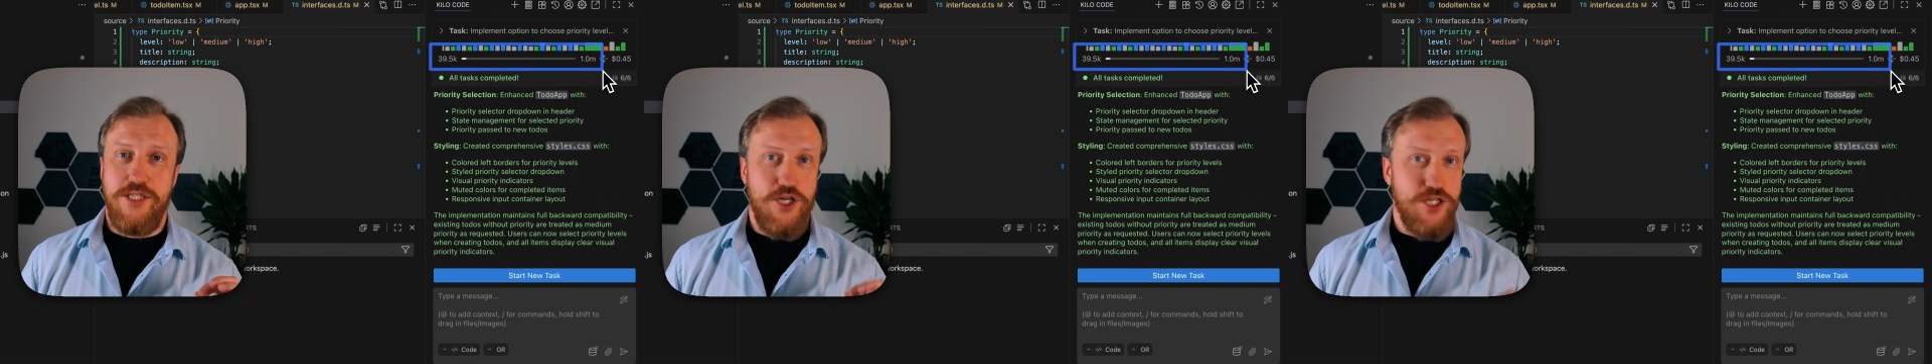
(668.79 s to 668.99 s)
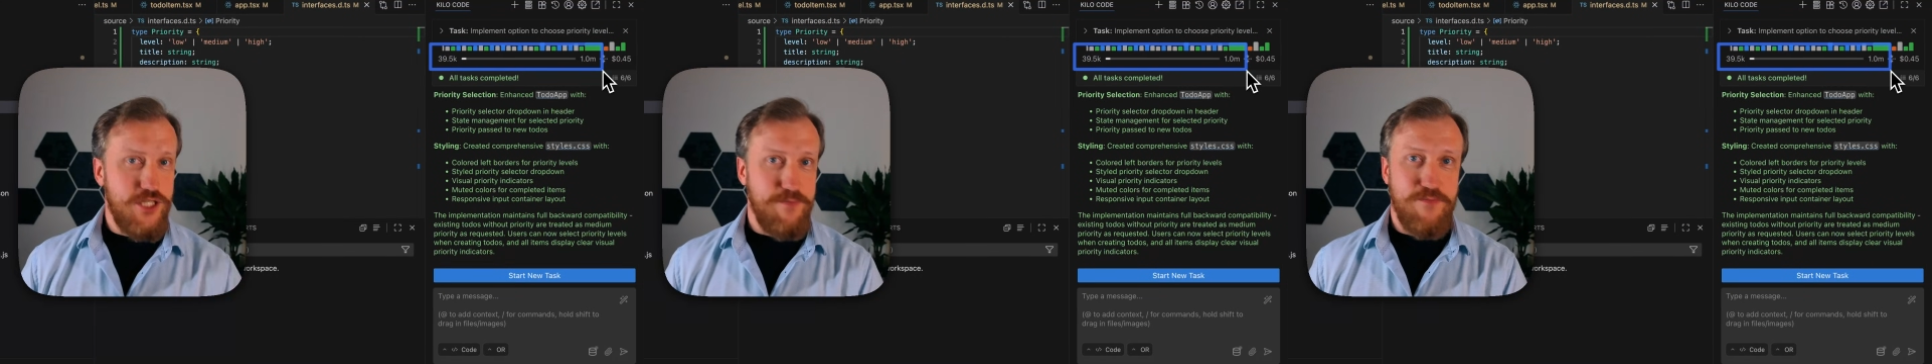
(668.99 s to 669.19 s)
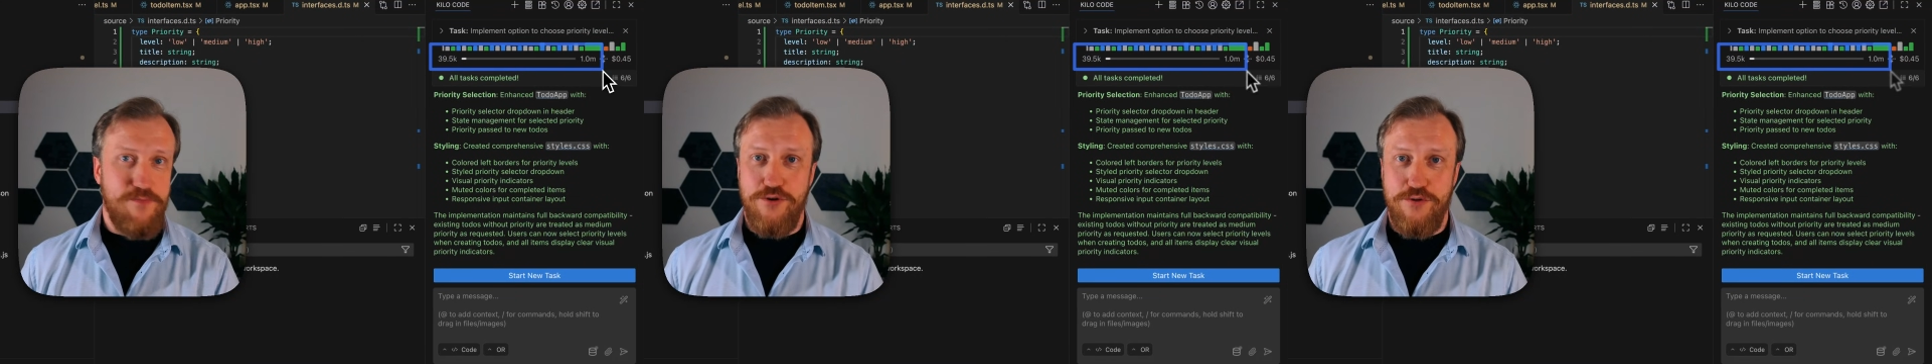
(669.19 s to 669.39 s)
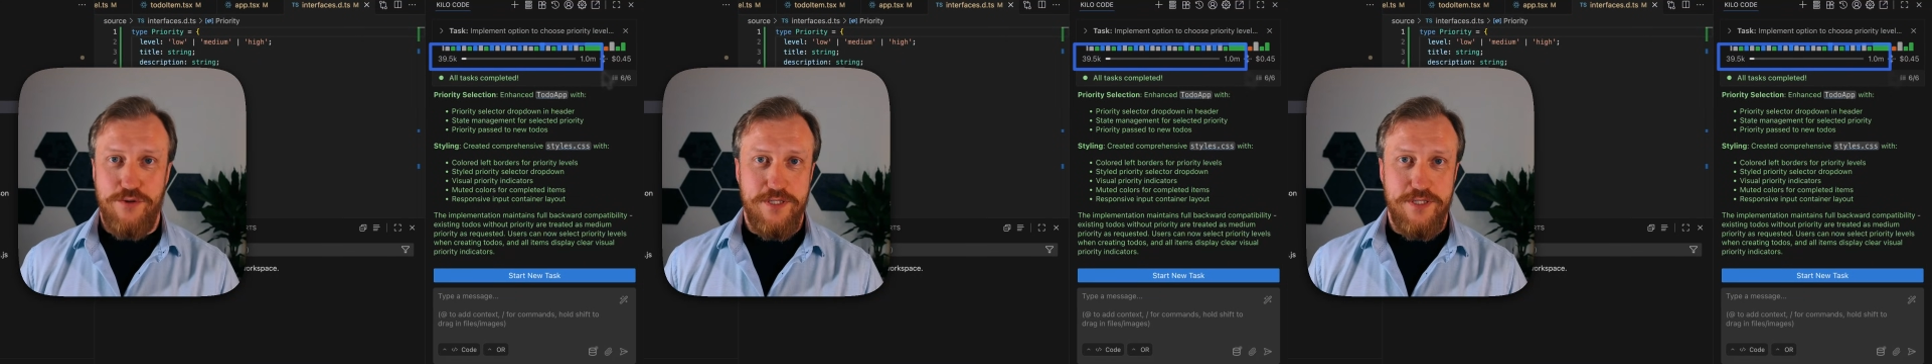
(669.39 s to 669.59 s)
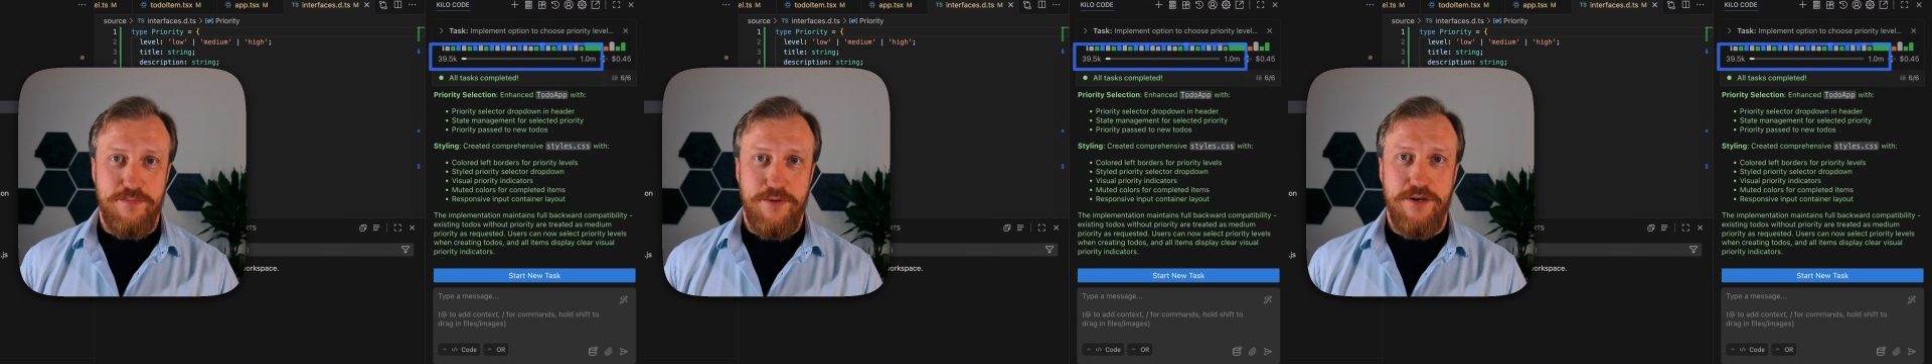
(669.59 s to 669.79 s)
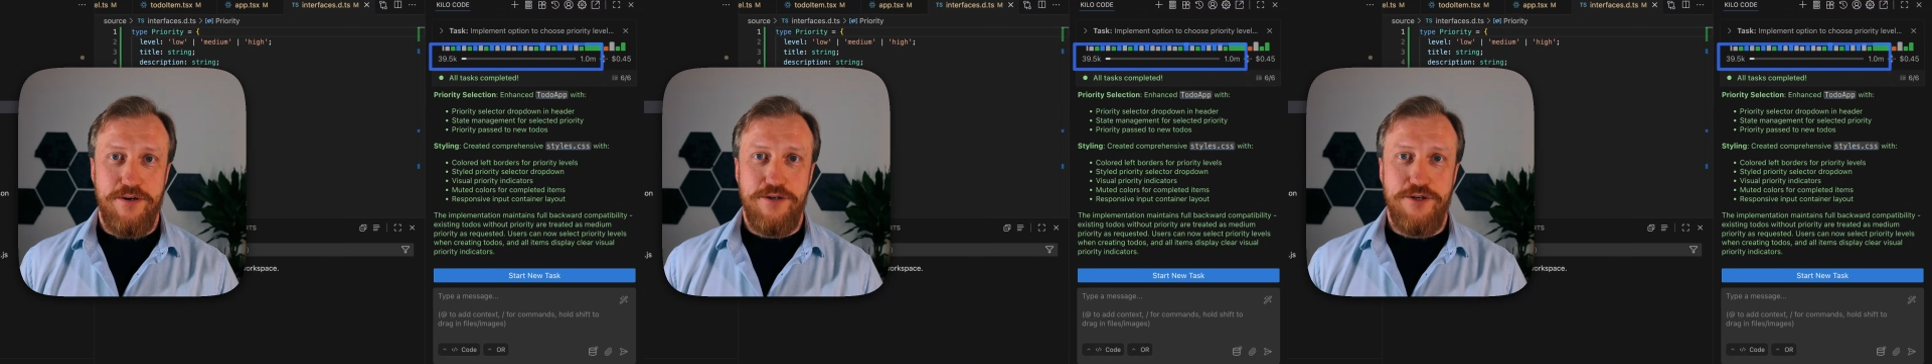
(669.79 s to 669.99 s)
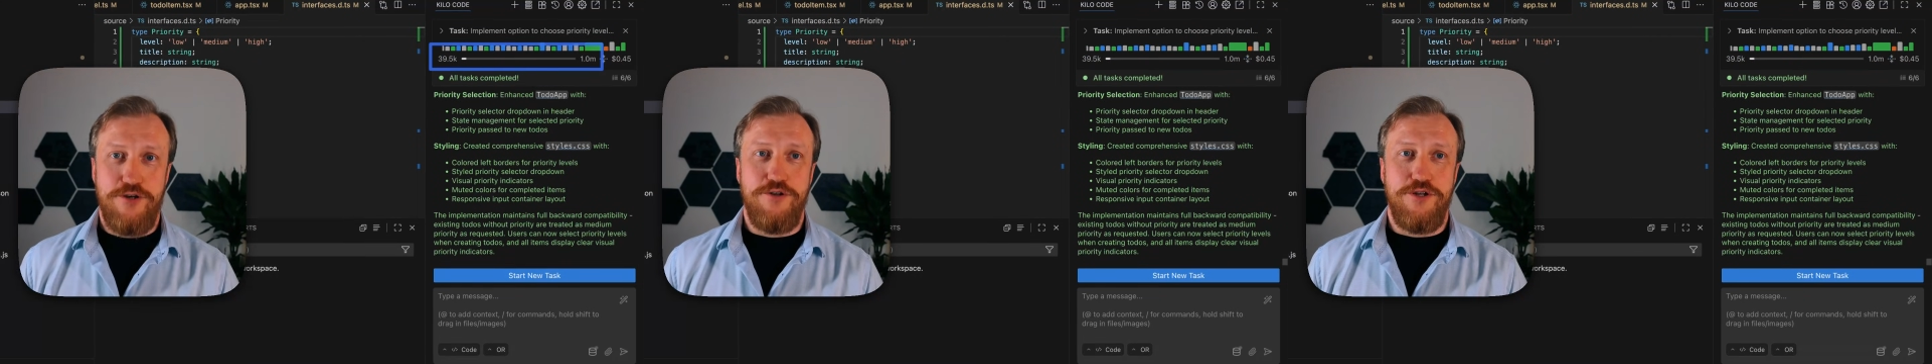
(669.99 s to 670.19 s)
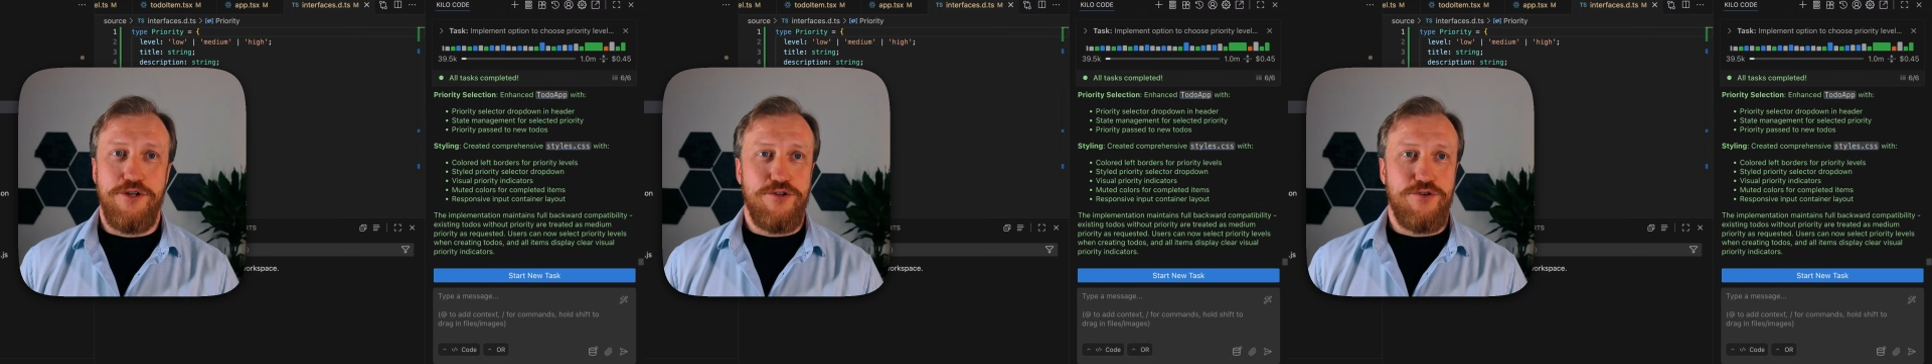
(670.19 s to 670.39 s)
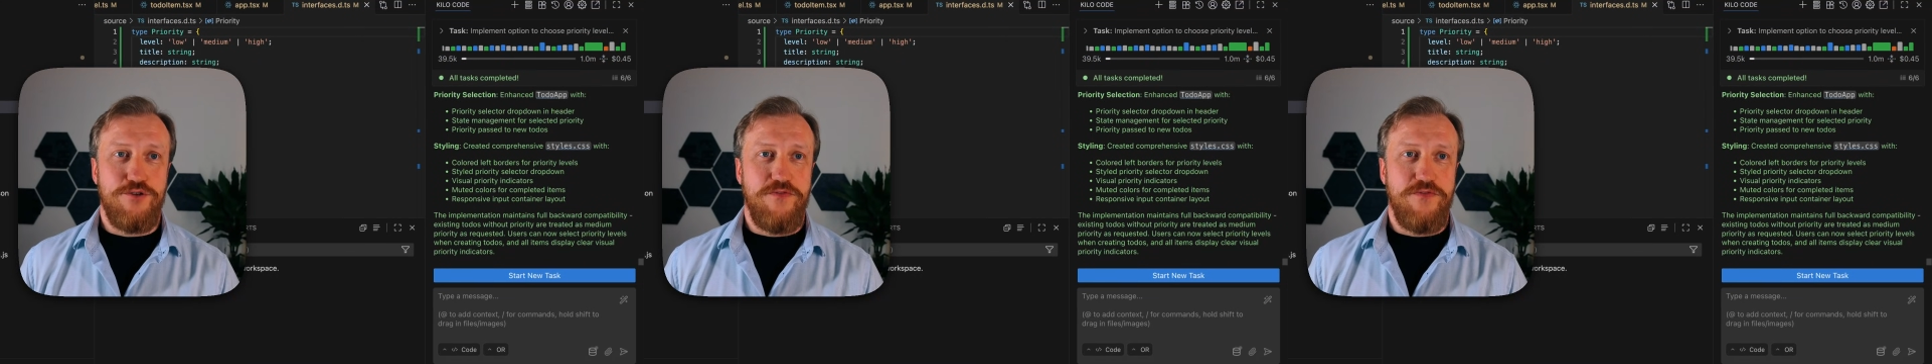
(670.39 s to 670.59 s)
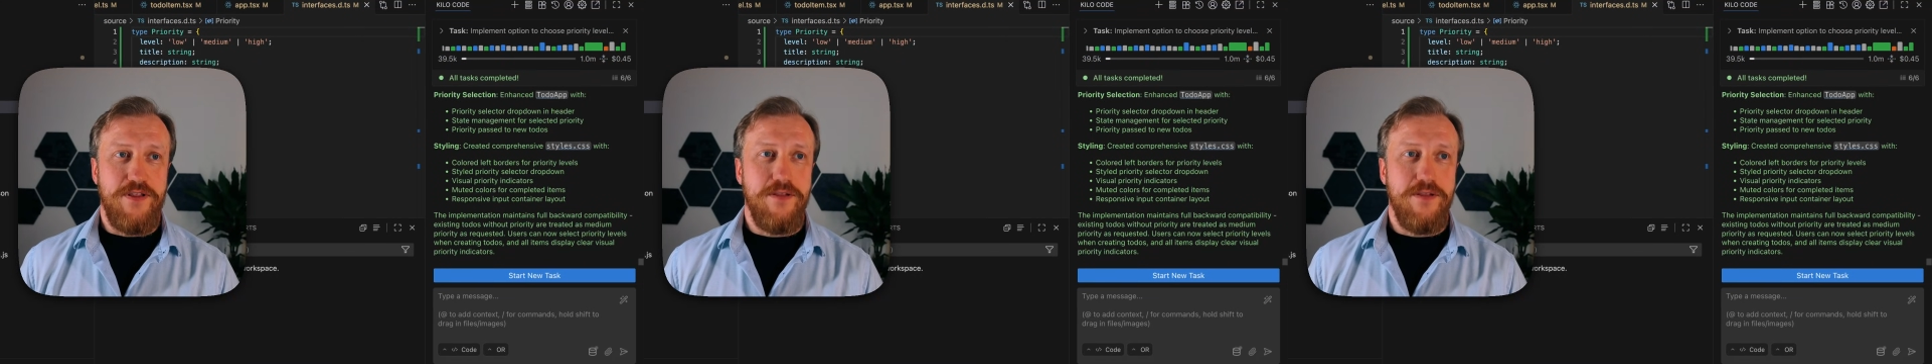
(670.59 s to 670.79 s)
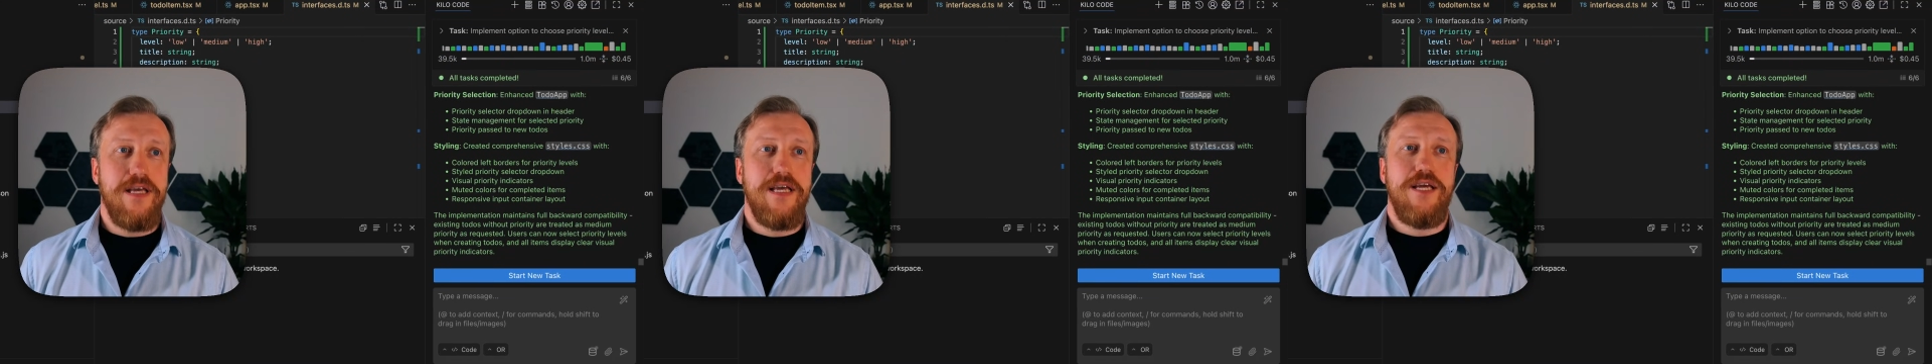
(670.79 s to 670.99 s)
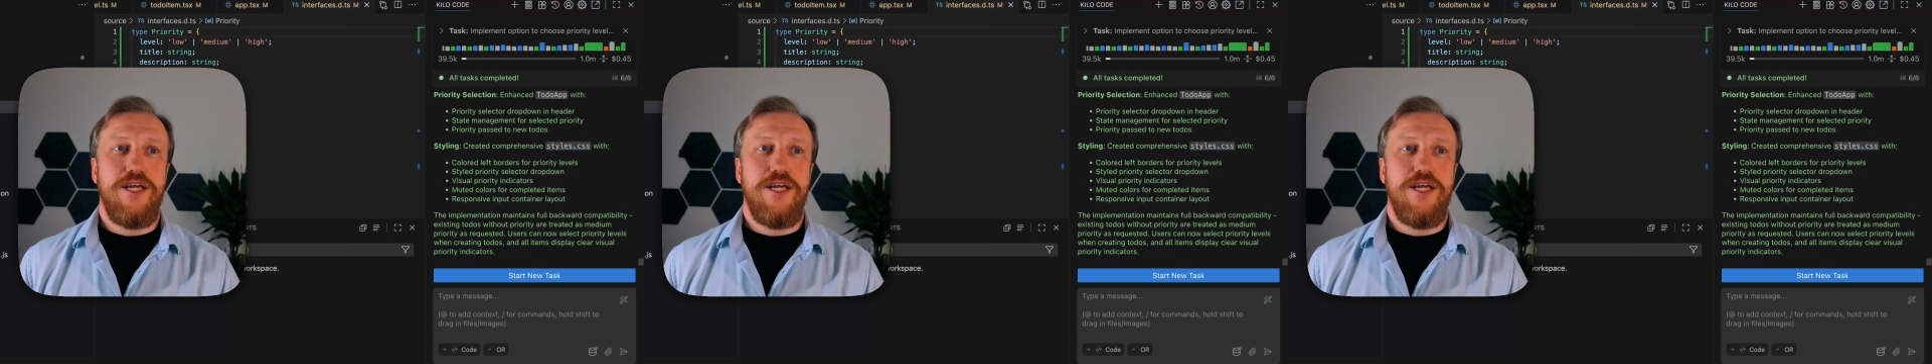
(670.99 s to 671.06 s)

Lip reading: not a progress bar you need to fill.